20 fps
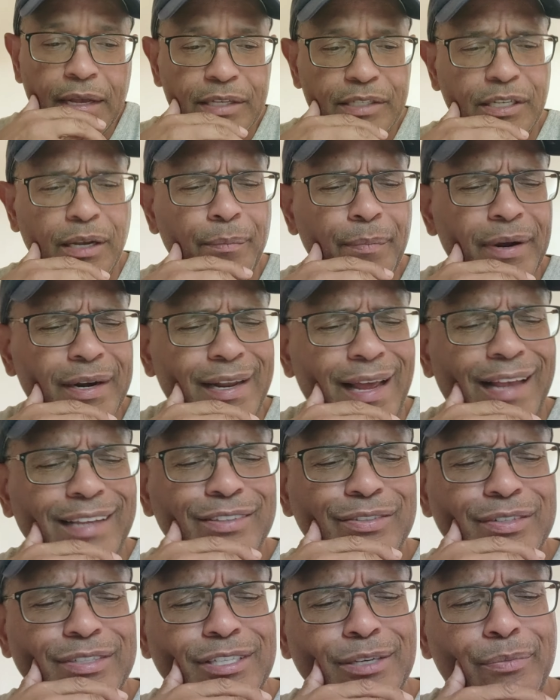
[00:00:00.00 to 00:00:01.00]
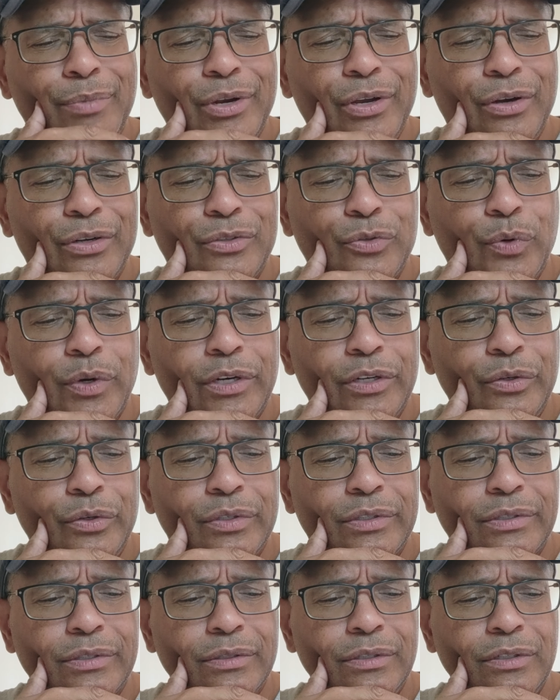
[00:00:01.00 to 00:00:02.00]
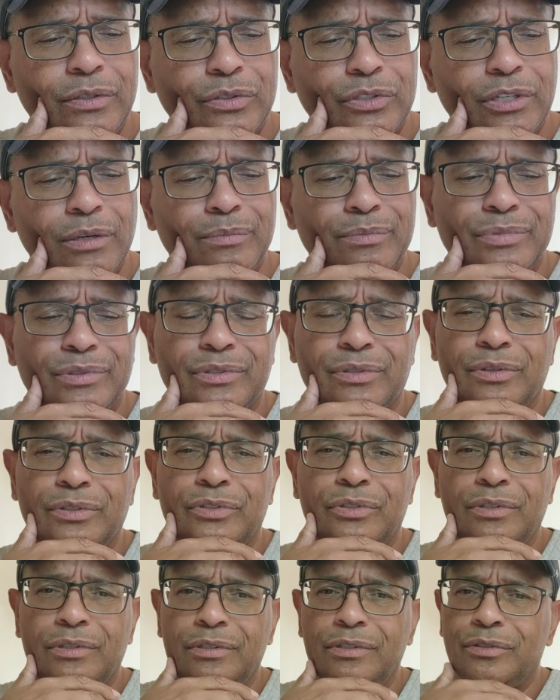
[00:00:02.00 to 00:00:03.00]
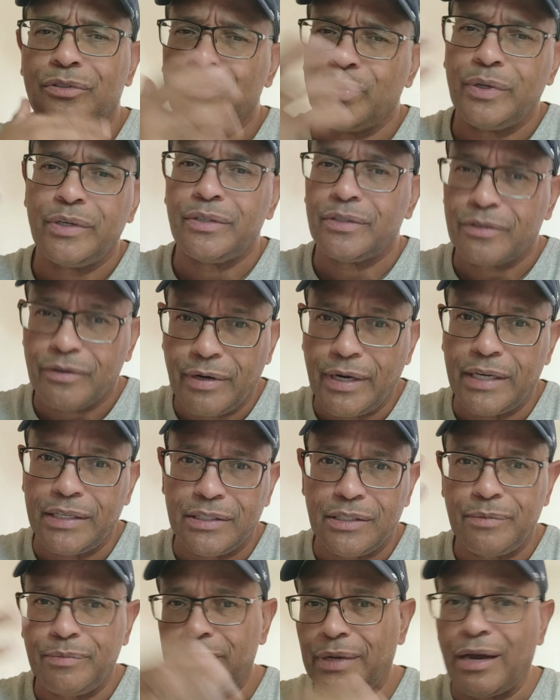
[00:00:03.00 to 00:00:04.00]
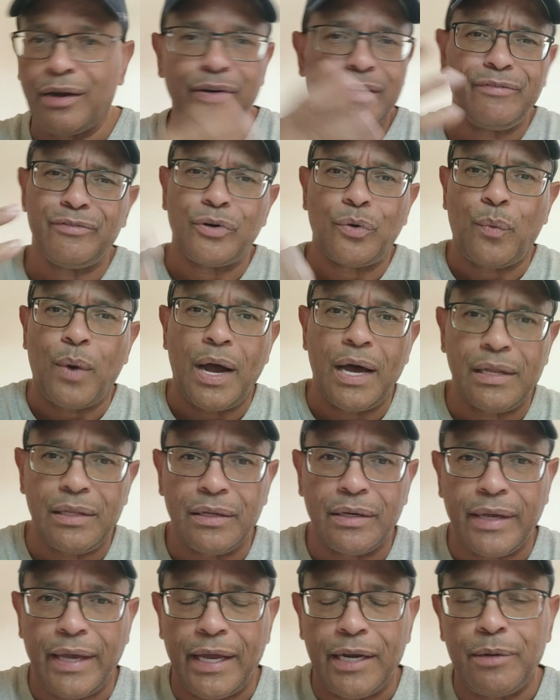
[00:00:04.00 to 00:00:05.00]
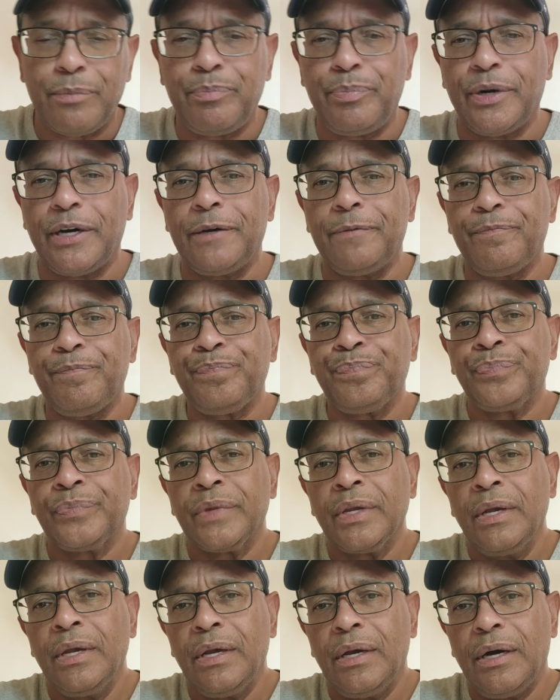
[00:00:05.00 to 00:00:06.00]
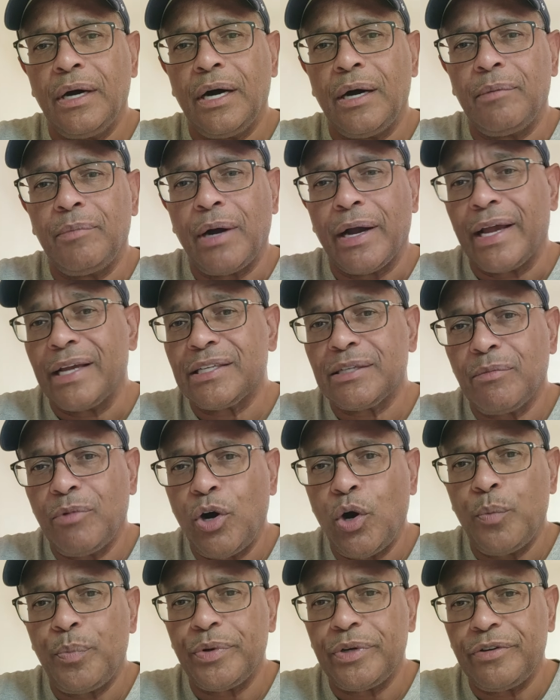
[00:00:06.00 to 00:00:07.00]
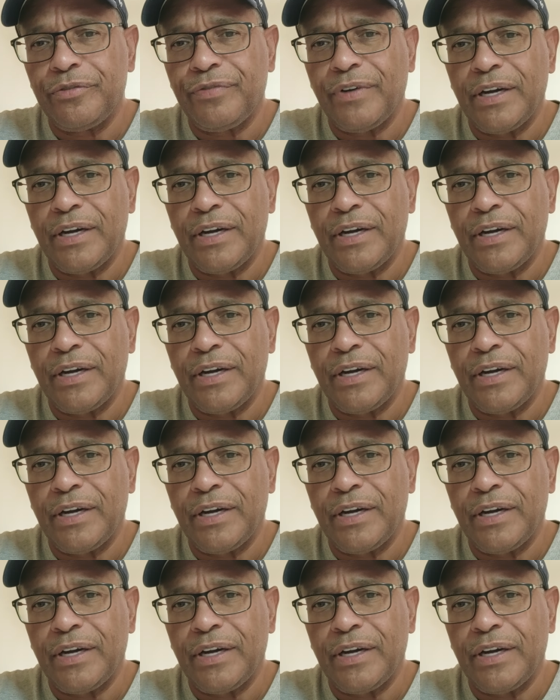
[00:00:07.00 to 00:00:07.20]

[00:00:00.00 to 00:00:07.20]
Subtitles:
Somebody, I saw somebody on Twitter do, you know, something's on, you know, Twitter's crazy. I don't even know why I look at it. But I guess I'm hoping to